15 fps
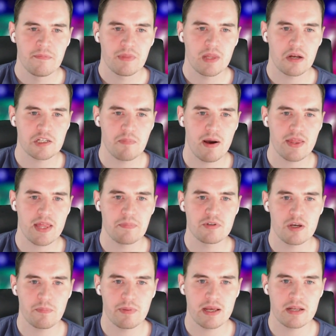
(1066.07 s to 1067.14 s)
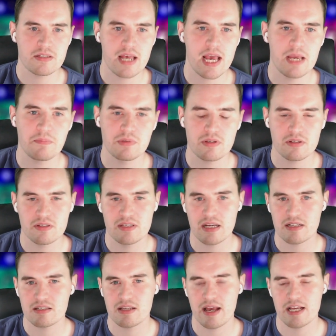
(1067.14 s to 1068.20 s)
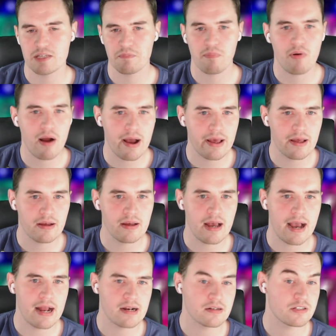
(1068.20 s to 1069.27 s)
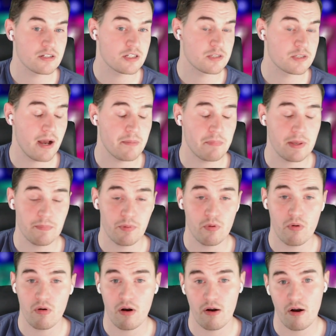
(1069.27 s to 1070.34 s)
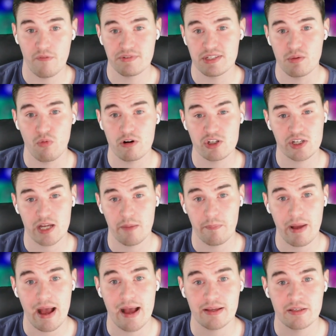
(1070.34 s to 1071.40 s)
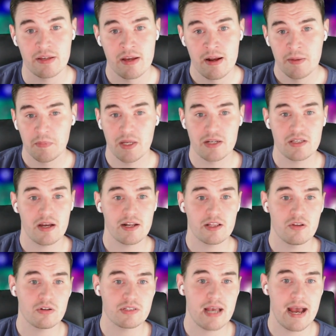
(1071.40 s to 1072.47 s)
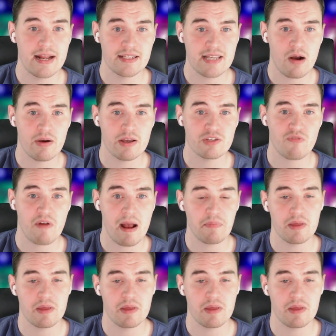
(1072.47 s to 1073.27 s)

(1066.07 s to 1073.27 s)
Now, despite the episode being taped 6 days prior, and despite people obviously watching it back, they decided not to edit out his rap.